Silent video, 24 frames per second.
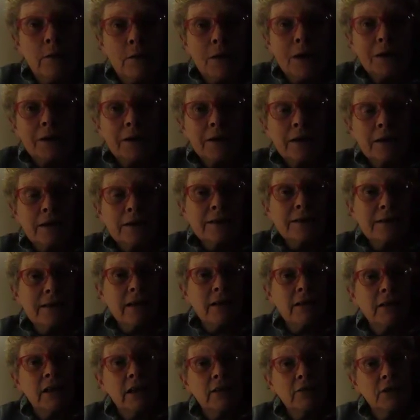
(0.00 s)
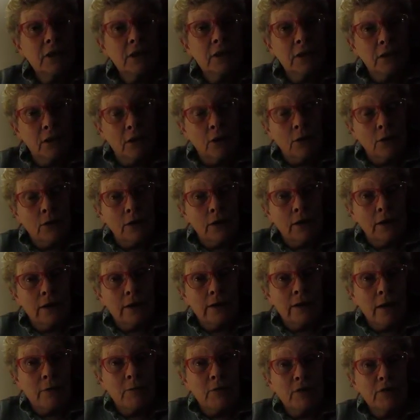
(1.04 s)
Well, it's now 11 o'clock
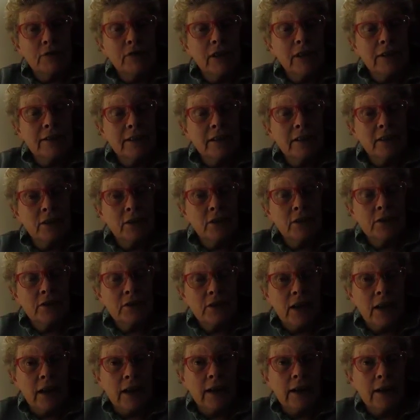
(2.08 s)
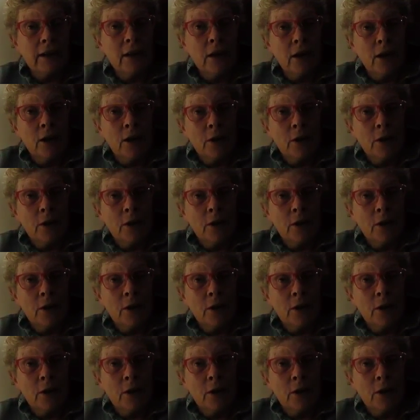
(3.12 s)
and I'm reflecting on a day